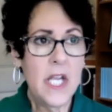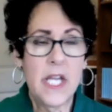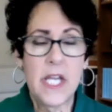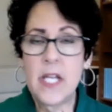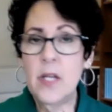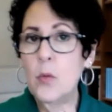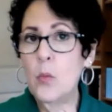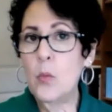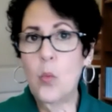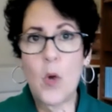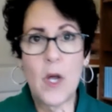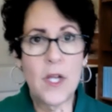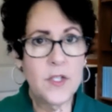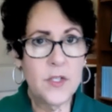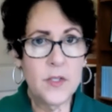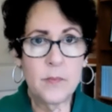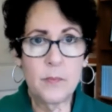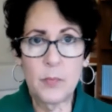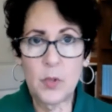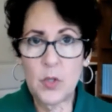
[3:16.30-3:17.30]
It
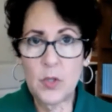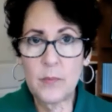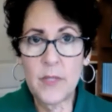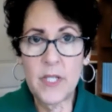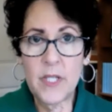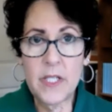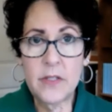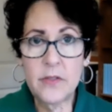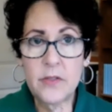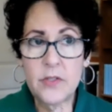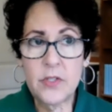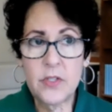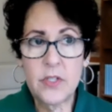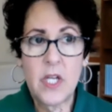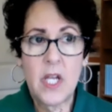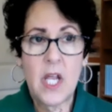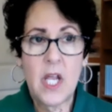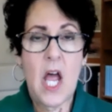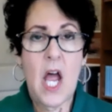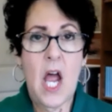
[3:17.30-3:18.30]
wasn't permanent.
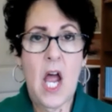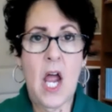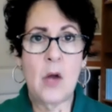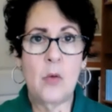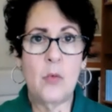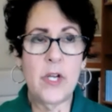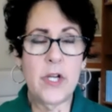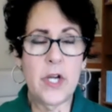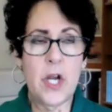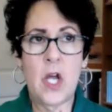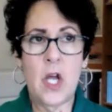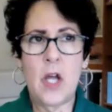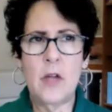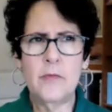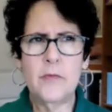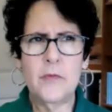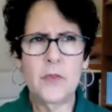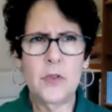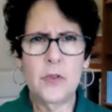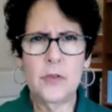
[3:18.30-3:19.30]
I went
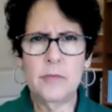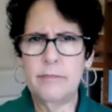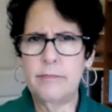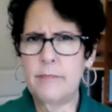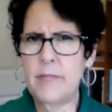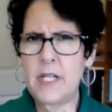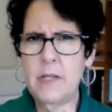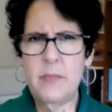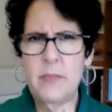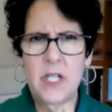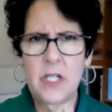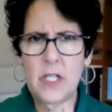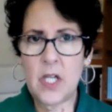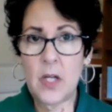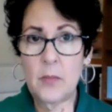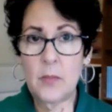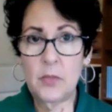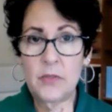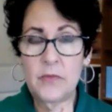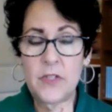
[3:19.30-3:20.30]
on for maybe a
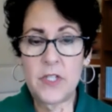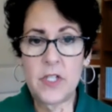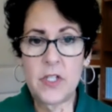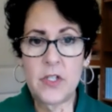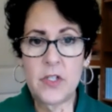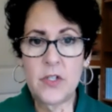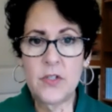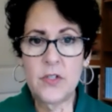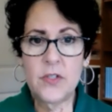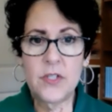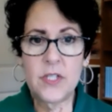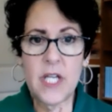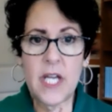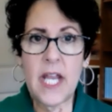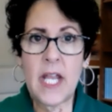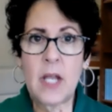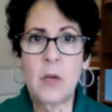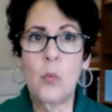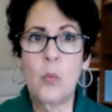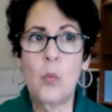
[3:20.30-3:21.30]
couple of years,
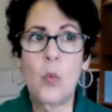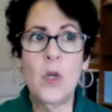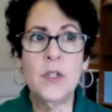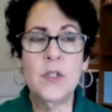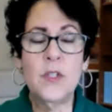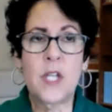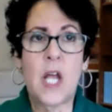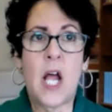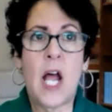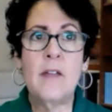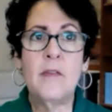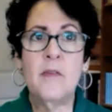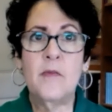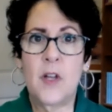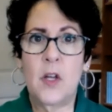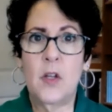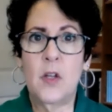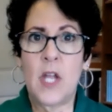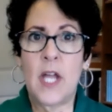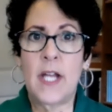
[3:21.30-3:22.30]
and once I
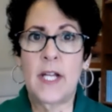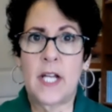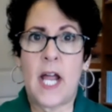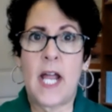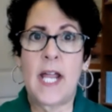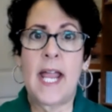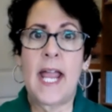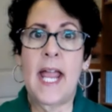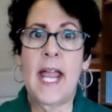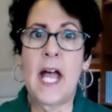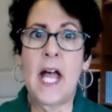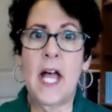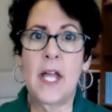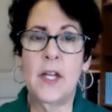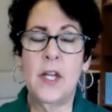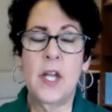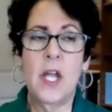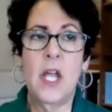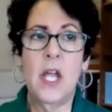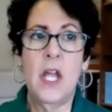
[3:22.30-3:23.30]
felt like I
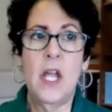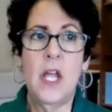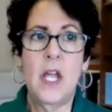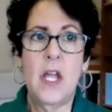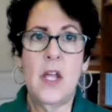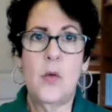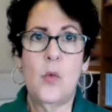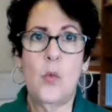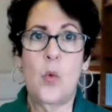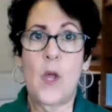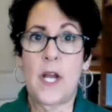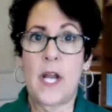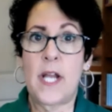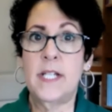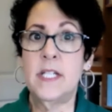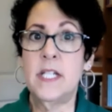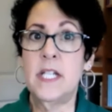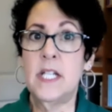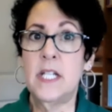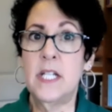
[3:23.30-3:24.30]
had what I
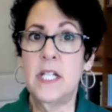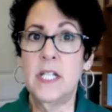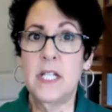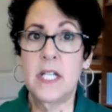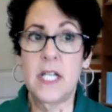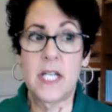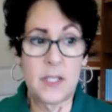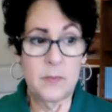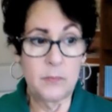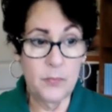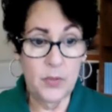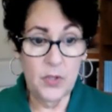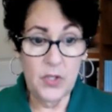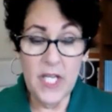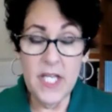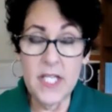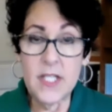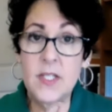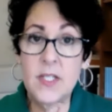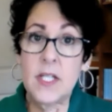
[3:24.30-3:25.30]
needed in
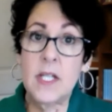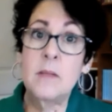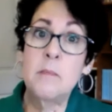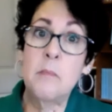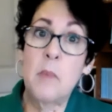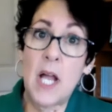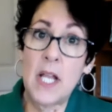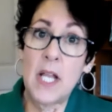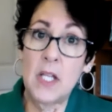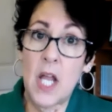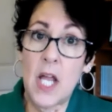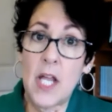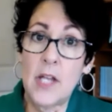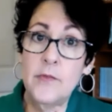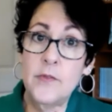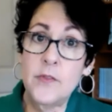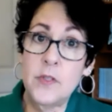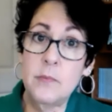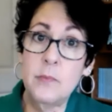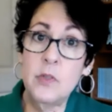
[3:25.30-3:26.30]
place in my
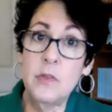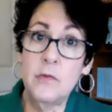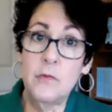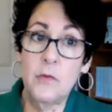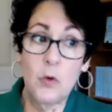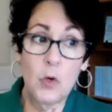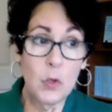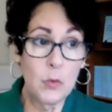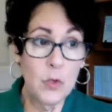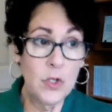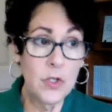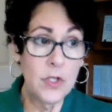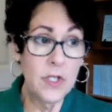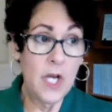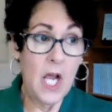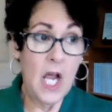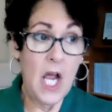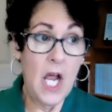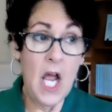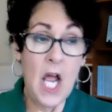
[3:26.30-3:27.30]
life to move forward,
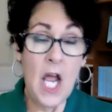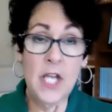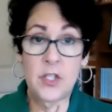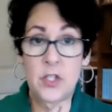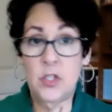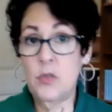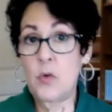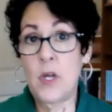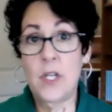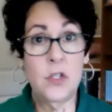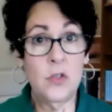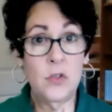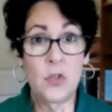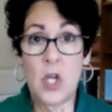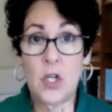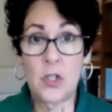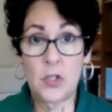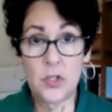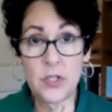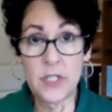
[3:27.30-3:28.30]
I knew I no
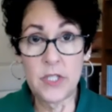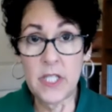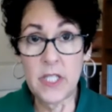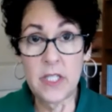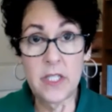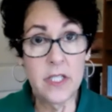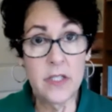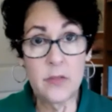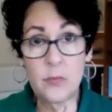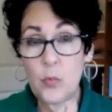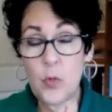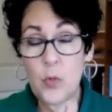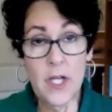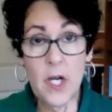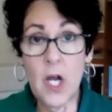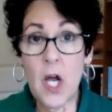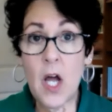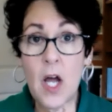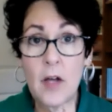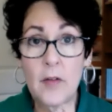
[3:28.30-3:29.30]
longer needed it and went
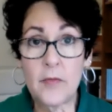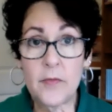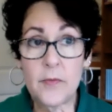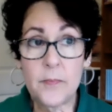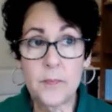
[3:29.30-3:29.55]
off.